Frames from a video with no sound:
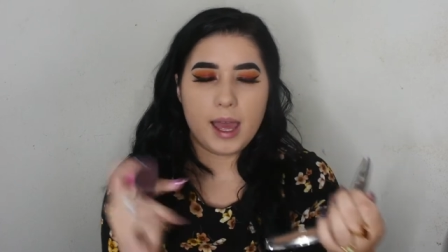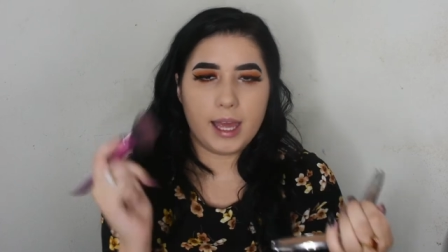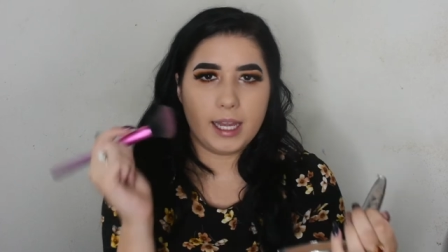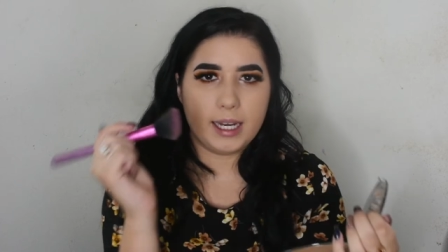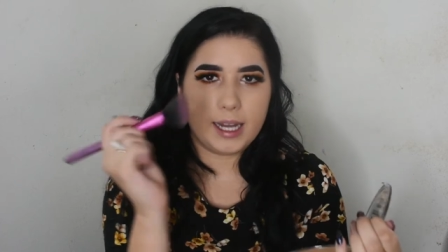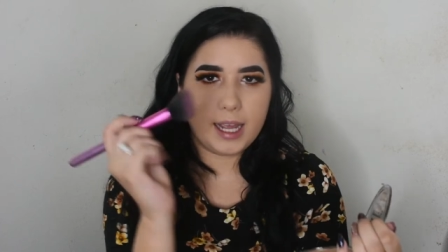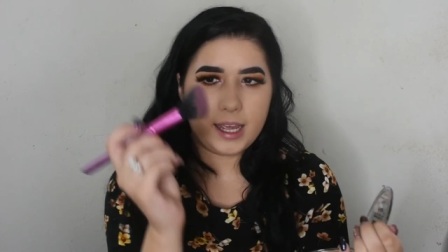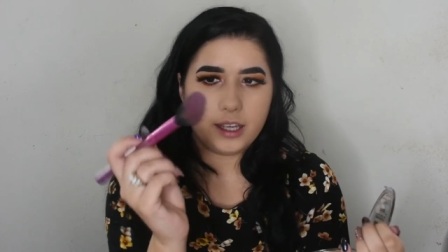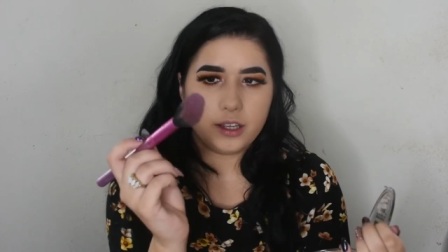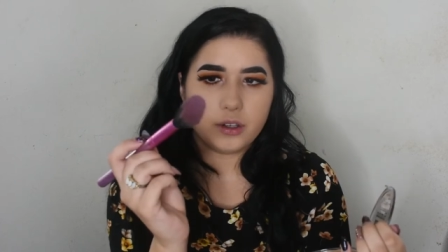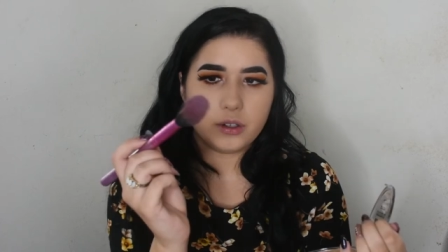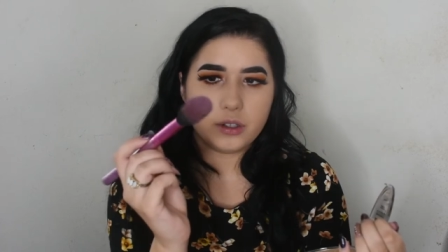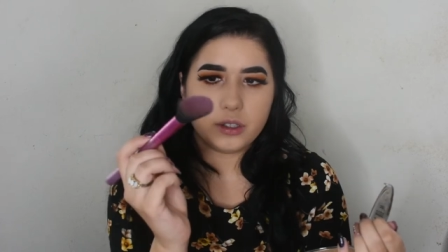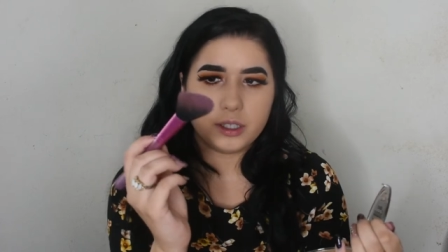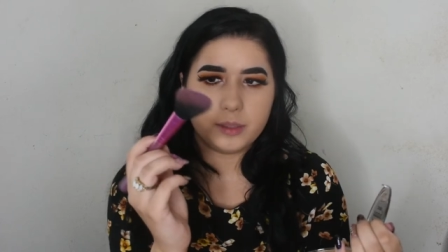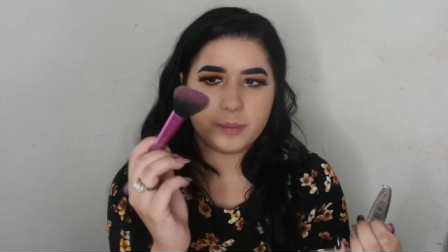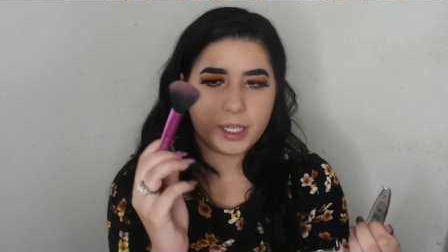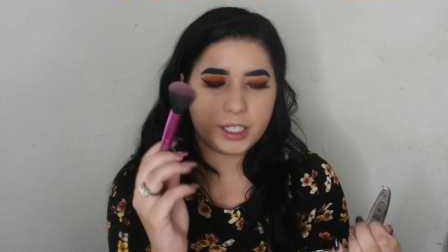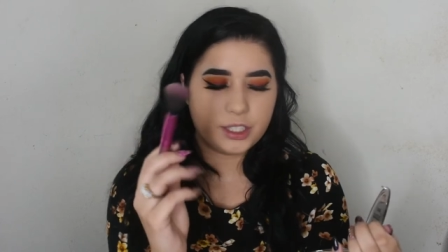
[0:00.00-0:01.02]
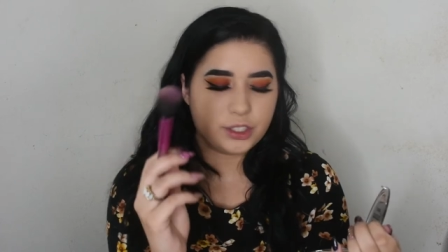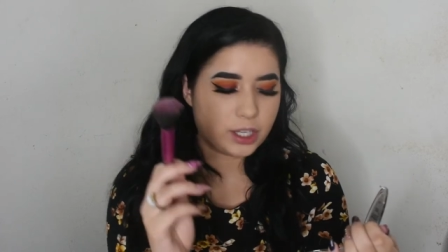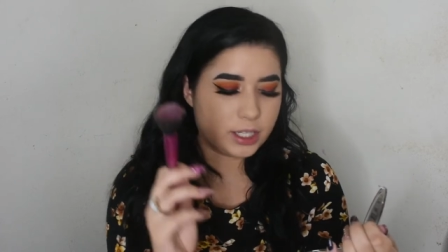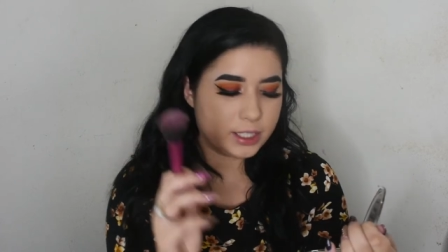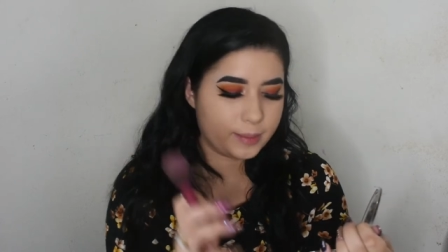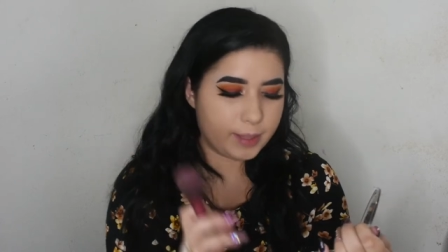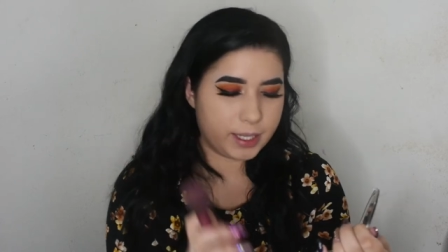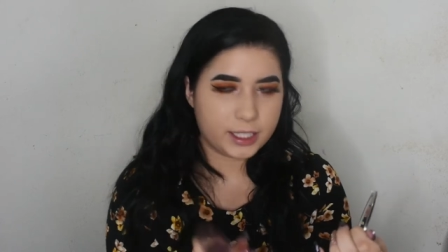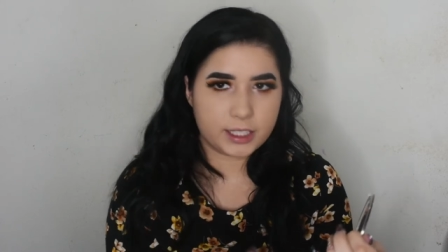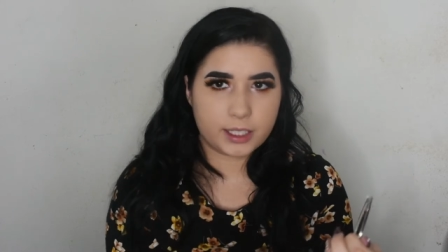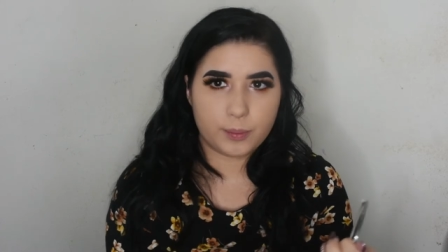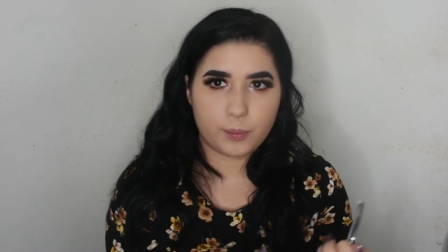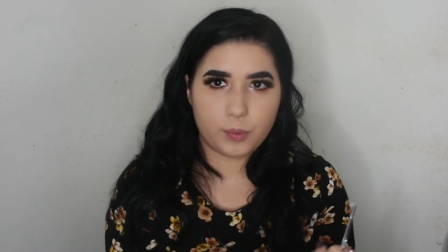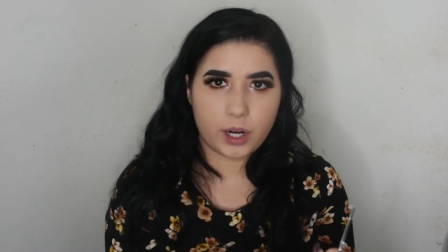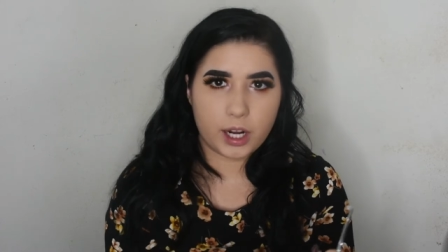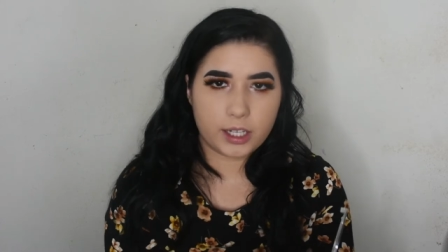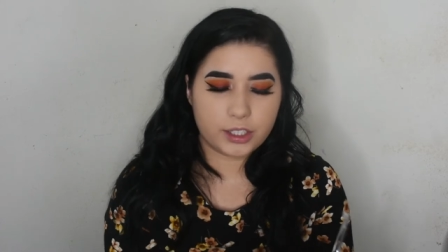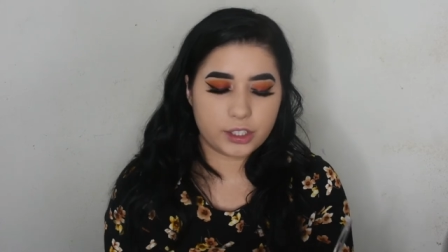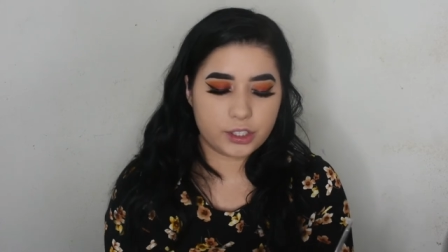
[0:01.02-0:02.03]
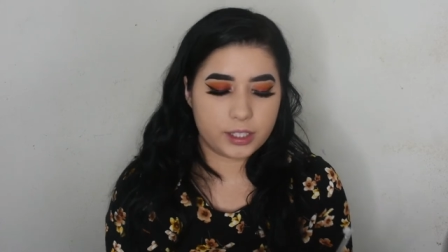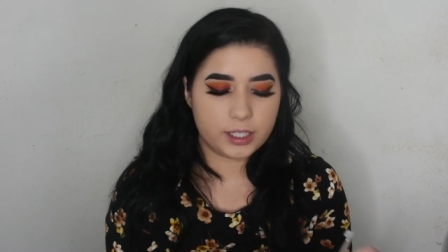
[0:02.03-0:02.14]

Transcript: an angled BH Cosmetic brush.